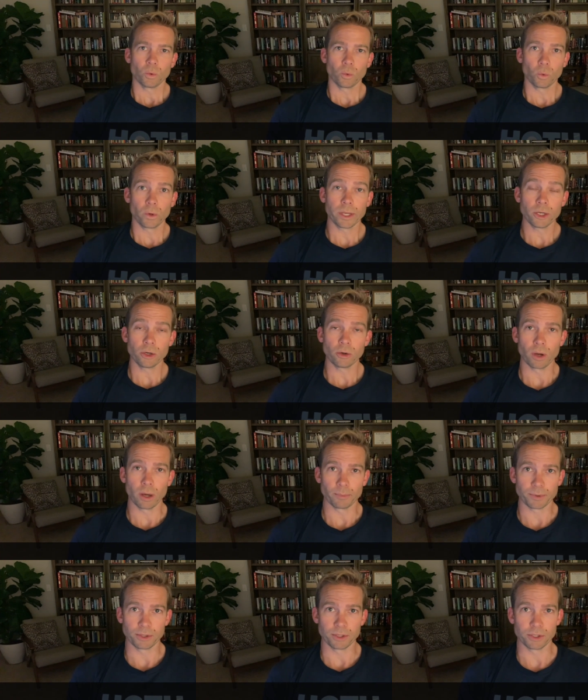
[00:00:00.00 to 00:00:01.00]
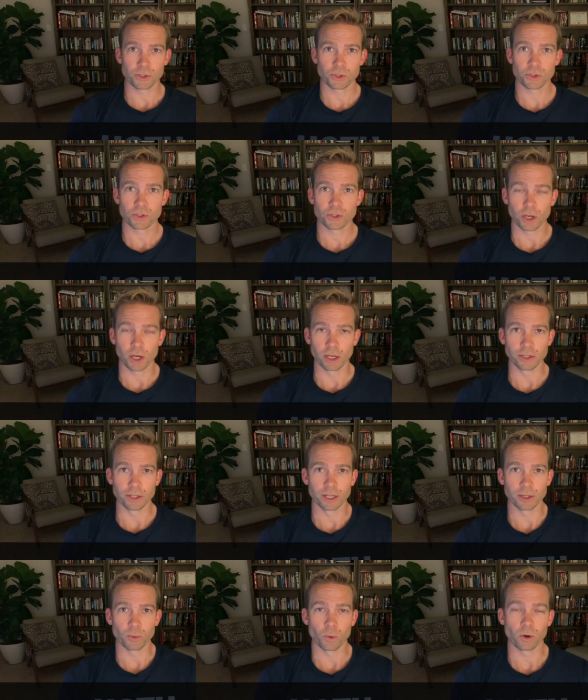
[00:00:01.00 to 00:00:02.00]
We interrupt this
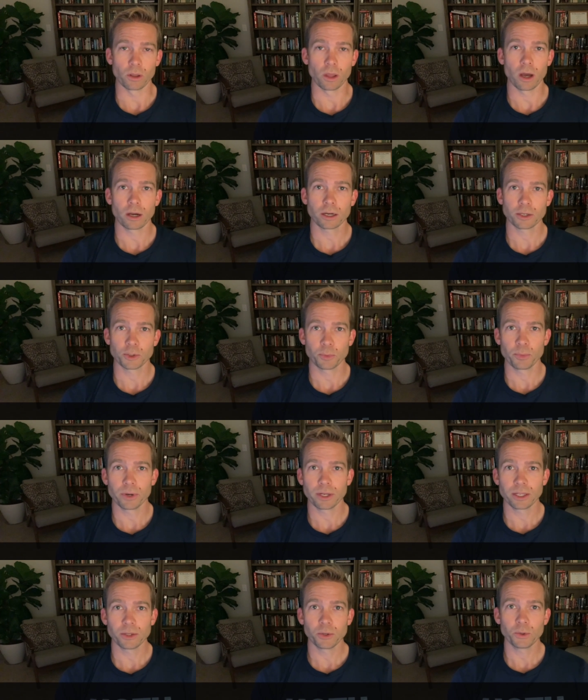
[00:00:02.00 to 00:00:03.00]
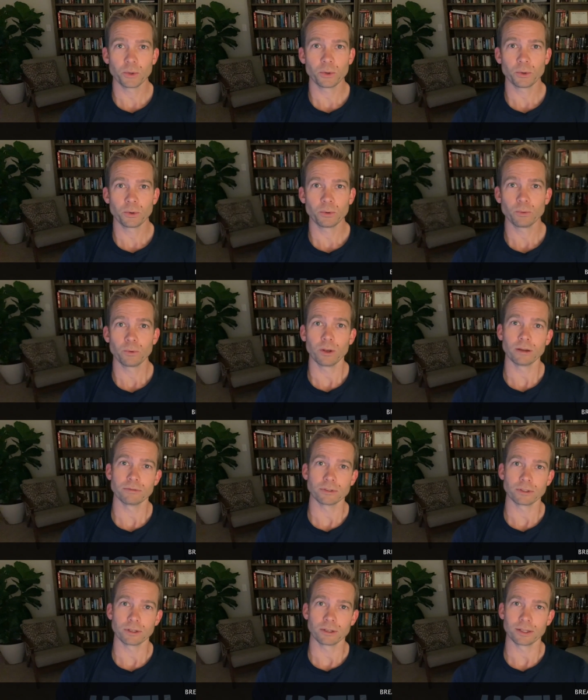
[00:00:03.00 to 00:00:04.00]
Undead Warlock to bring you
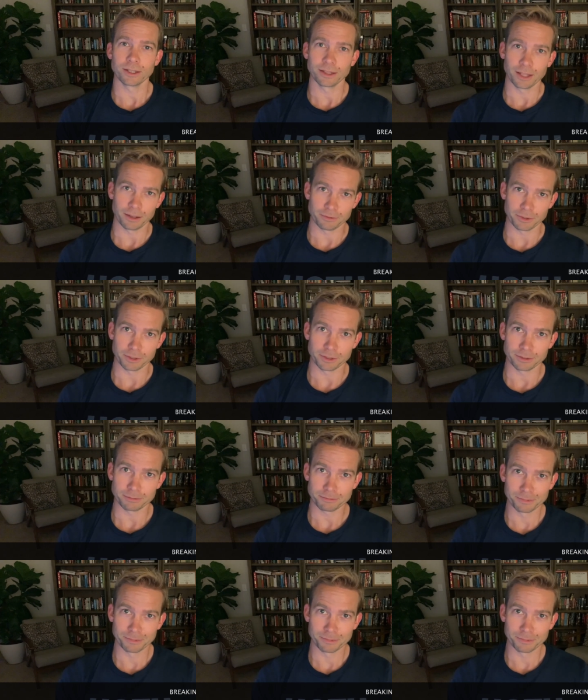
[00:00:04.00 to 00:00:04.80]
level 11.